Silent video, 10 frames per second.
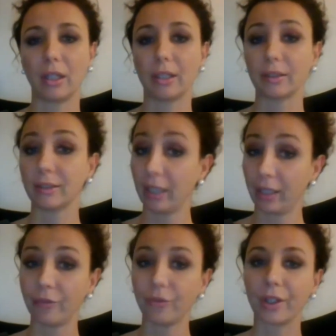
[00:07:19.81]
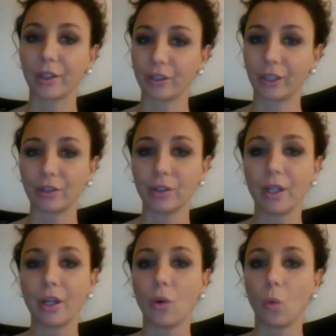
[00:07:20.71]
and have a great
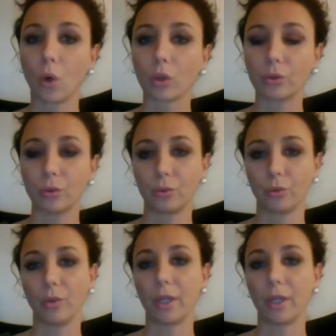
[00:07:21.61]
work to do,